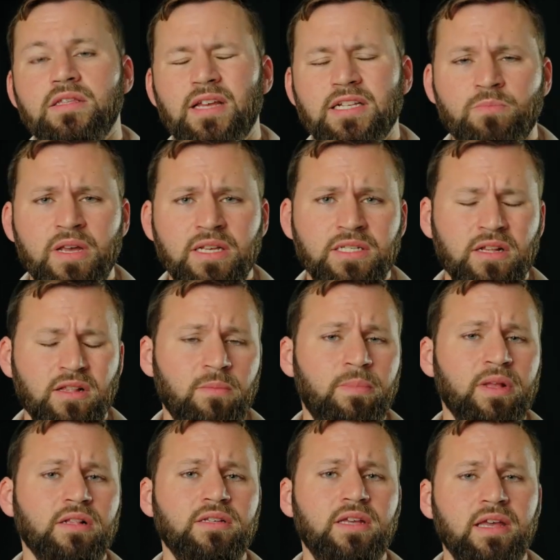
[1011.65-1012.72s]
That's basically
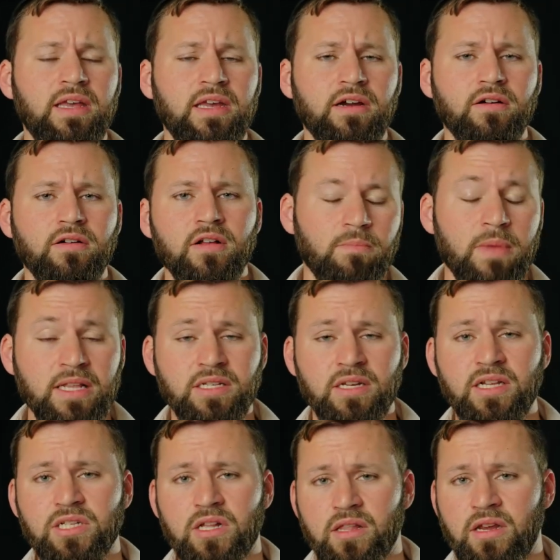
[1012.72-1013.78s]
building care,
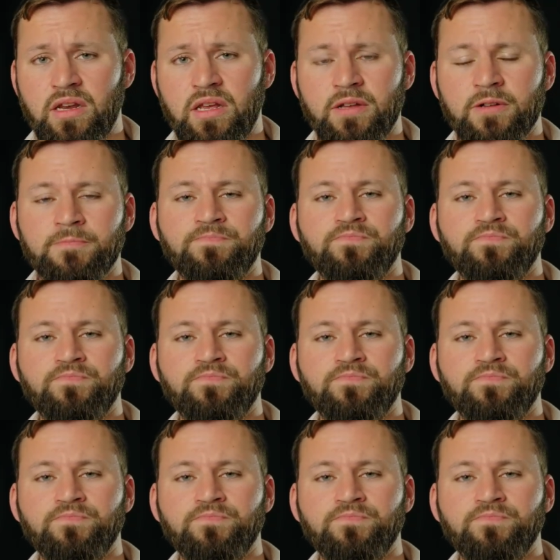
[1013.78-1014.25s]
maintenance, cleaning.